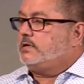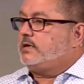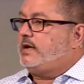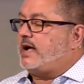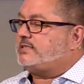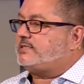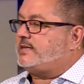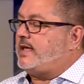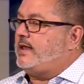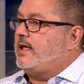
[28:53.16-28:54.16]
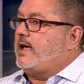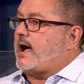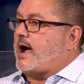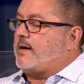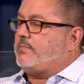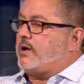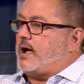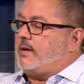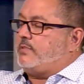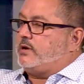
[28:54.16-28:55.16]
God said, I
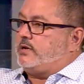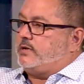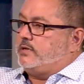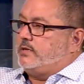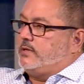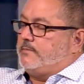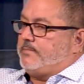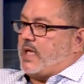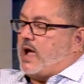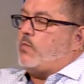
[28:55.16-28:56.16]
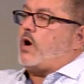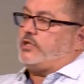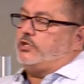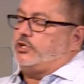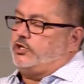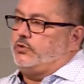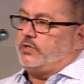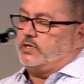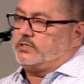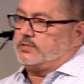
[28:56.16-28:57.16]
want you to do
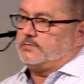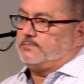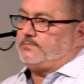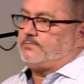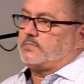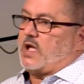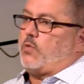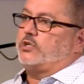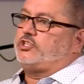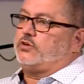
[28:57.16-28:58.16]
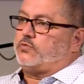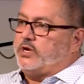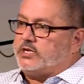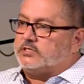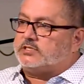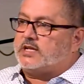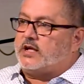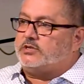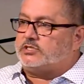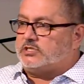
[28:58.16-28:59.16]
this. I want you to
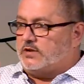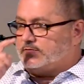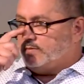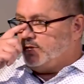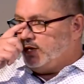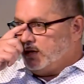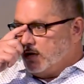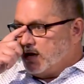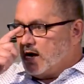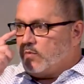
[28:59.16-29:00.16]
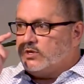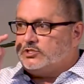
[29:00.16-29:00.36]
reconcile yourself to me. I want you